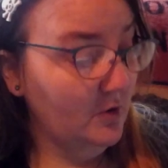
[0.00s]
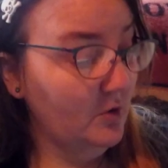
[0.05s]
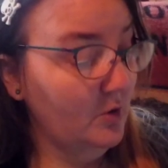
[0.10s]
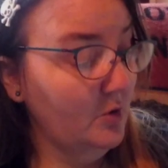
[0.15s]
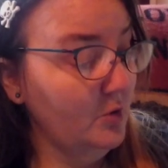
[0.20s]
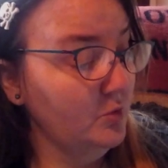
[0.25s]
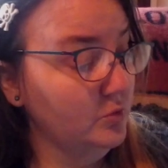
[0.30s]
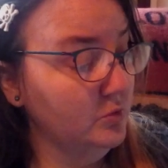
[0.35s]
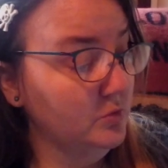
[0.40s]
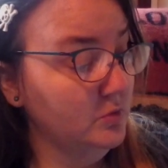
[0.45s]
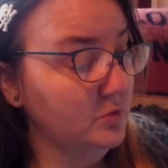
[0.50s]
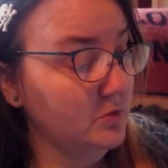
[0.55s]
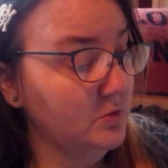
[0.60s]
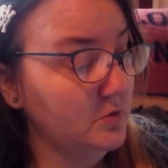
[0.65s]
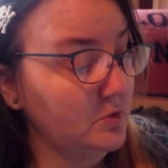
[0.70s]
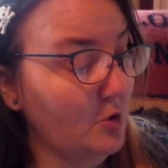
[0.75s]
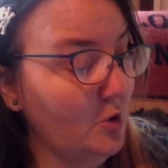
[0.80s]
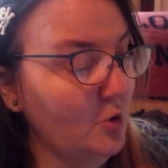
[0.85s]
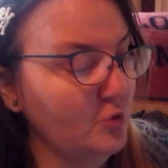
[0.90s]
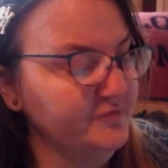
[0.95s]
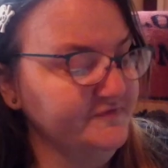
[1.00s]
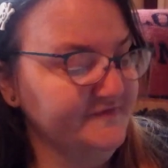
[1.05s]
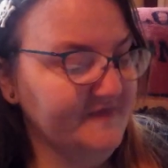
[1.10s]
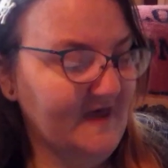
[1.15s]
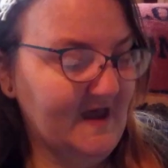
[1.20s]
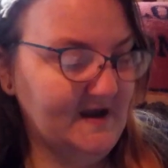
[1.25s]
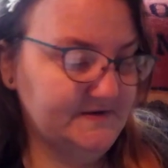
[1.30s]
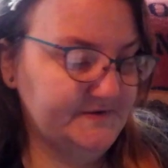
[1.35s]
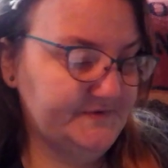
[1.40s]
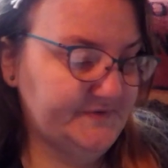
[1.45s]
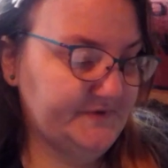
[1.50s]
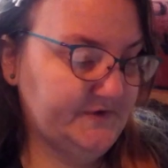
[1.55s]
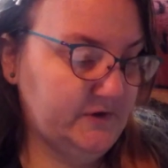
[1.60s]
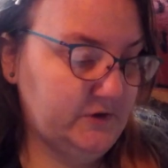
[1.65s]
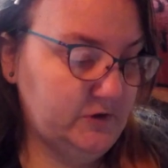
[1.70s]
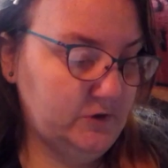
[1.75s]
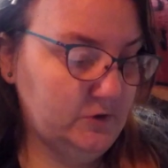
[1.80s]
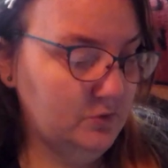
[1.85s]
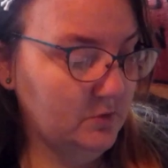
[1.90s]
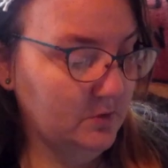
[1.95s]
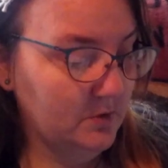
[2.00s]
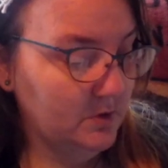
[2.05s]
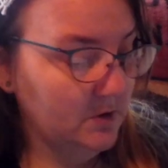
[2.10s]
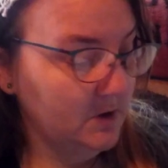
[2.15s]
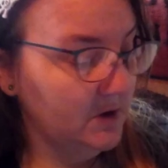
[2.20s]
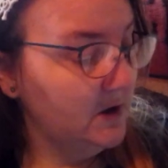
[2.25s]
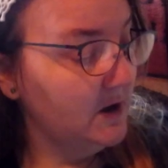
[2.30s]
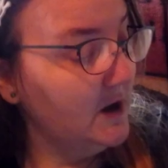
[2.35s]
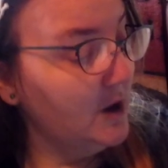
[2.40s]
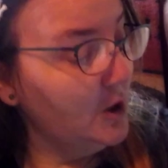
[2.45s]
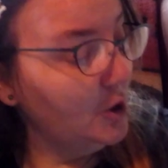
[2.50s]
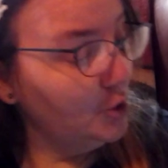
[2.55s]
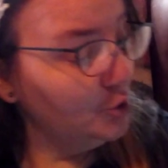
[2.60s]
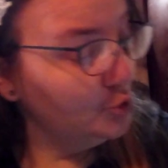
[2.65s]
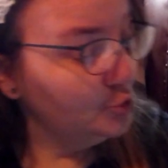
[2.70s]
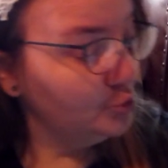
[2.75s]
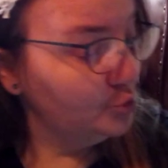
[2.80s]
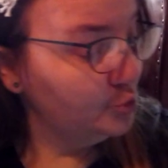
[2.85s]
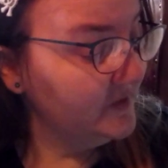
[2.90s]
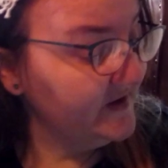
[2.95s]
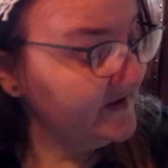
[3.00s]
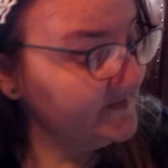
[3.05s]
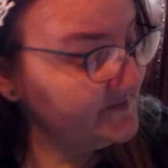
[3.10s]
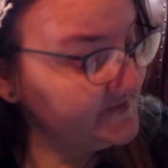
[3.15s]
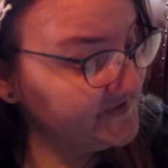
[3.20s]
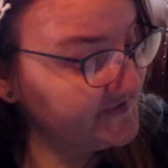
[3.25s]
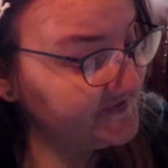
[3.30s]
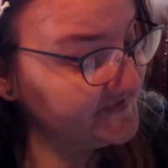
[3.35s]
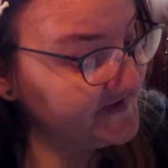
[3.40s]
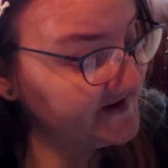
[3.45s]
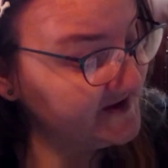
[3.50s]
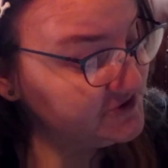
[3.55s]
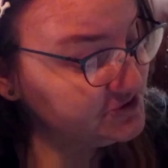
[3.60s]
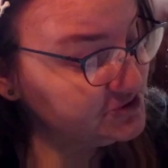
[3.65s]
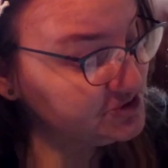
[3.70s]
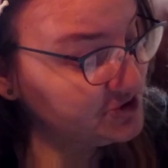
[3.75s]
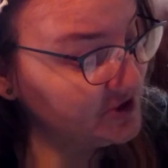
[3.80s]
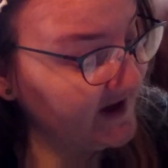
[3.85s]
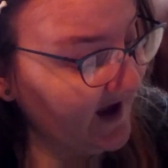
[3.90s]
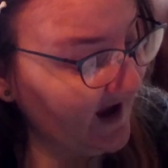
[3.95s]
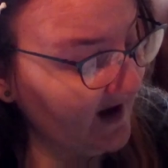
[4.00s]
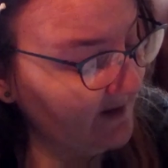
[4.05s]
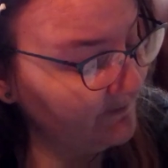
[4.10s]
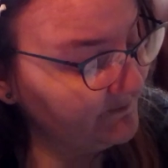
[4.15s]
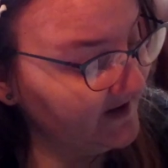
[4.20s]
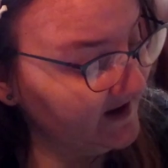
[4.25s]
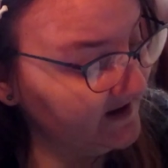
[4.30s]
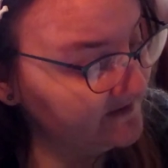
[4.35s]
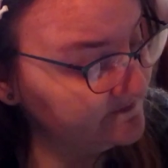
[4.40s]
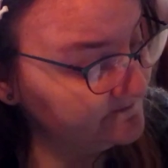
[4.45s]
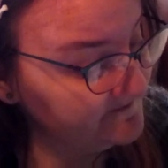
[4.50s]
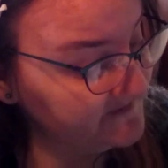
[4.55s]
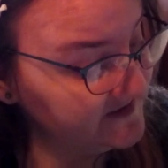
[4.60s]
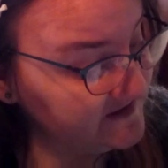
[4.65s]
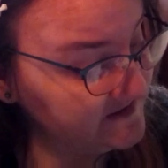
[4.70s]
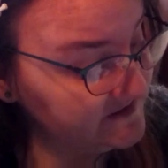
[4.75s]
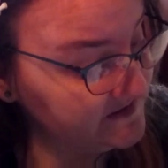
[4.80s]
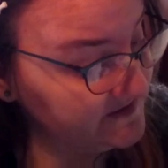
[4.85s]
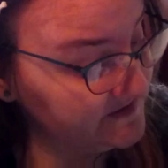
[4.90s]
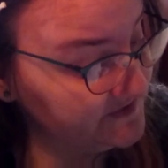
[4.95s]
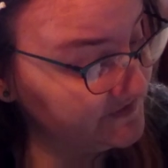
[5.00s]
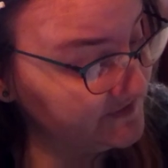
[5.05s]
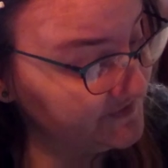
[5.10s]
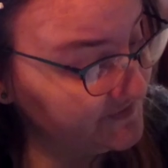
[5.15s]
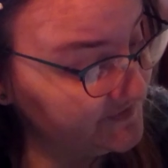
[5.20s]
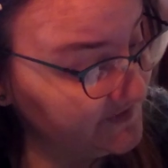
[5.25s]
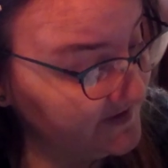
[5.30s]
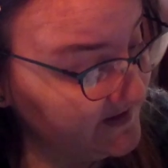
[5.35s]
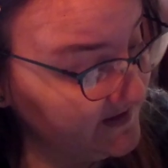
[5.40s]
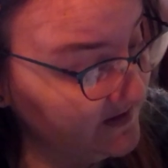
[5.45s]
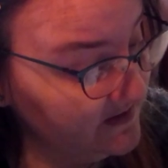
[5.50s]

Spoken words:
Oh, that is cute. Rib stitch cap and mittens.